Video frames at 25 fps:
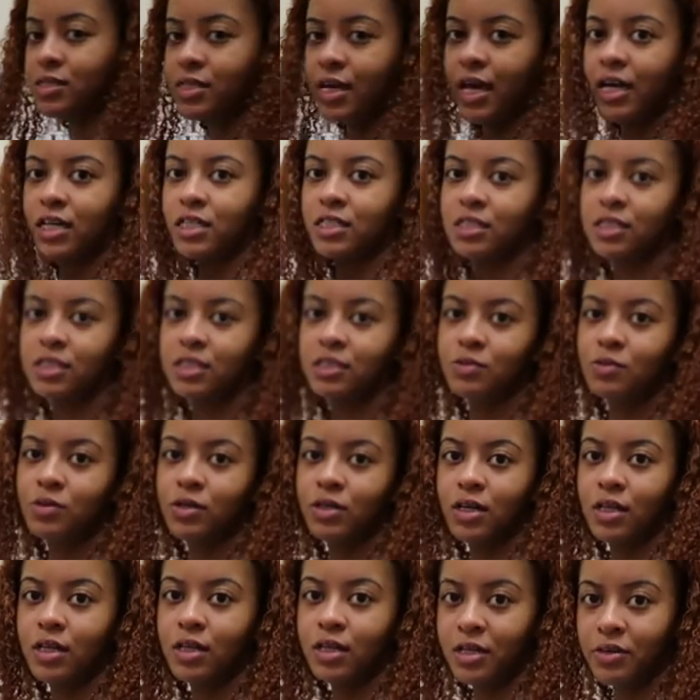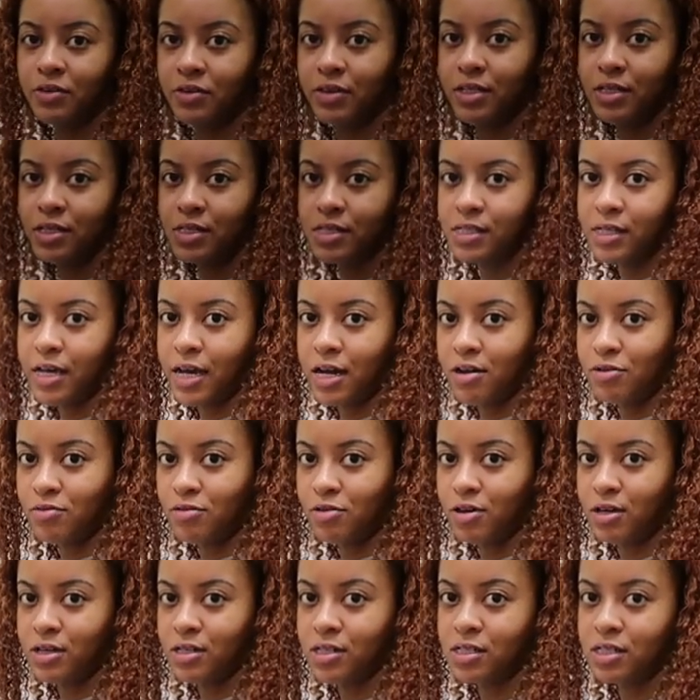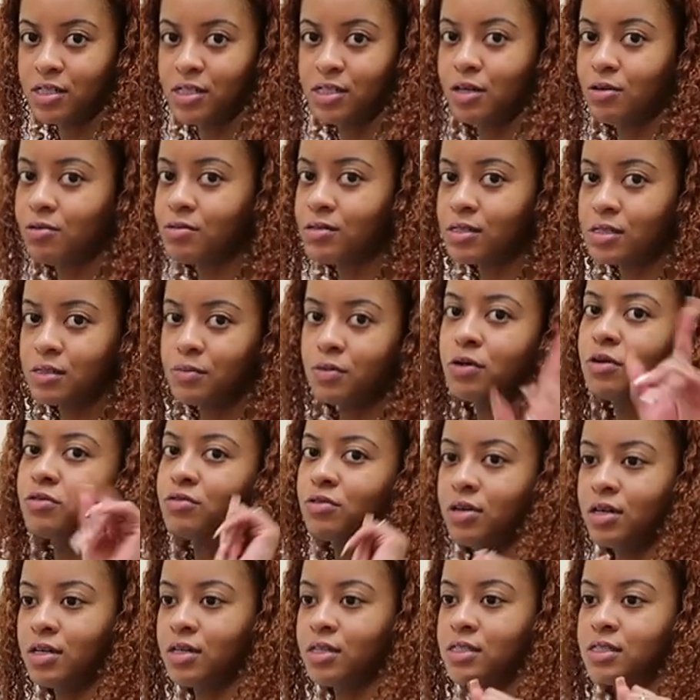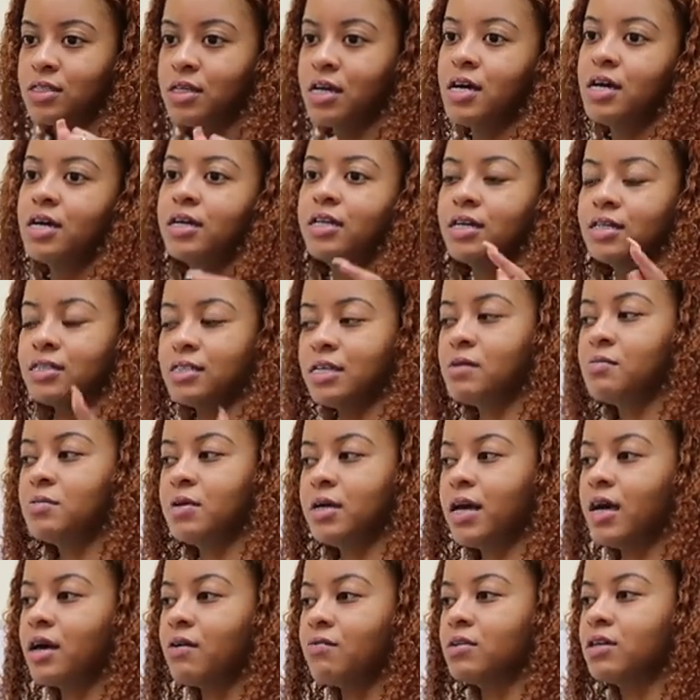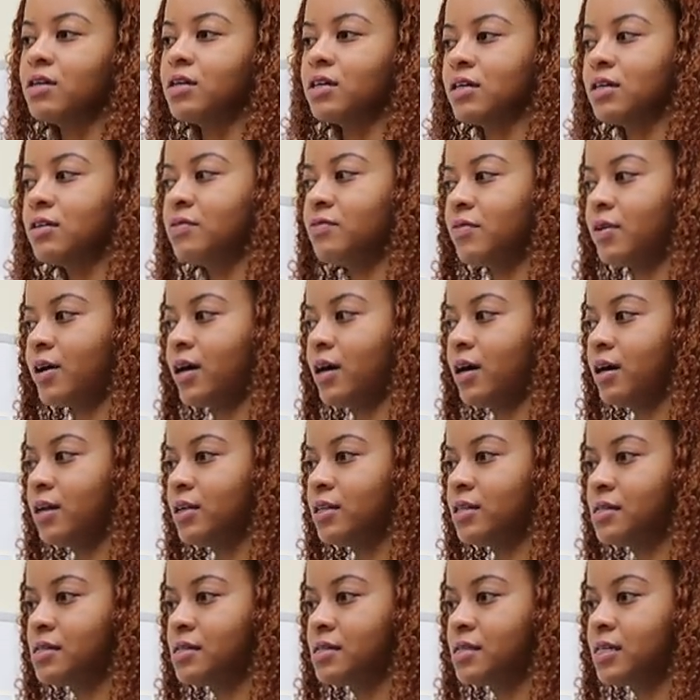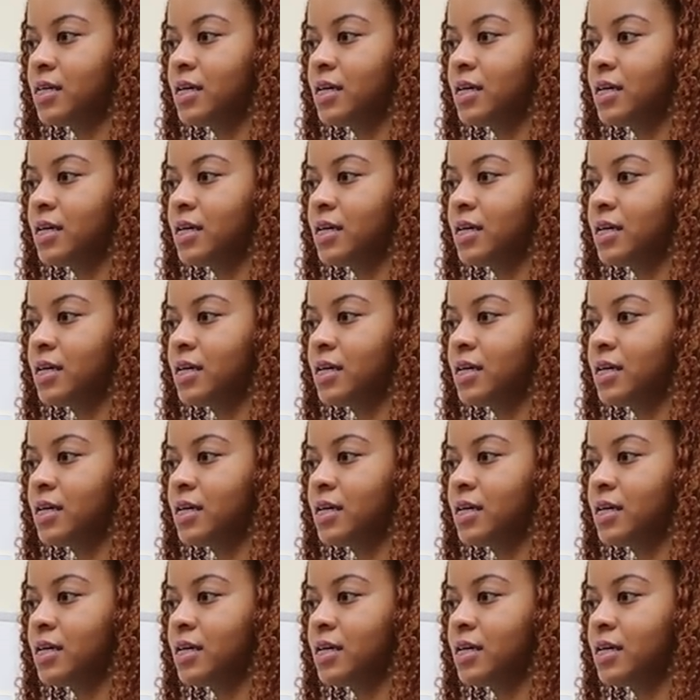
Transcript: was actually on clearance at Ross. Don't sleep on Ross, because they be having a good finds.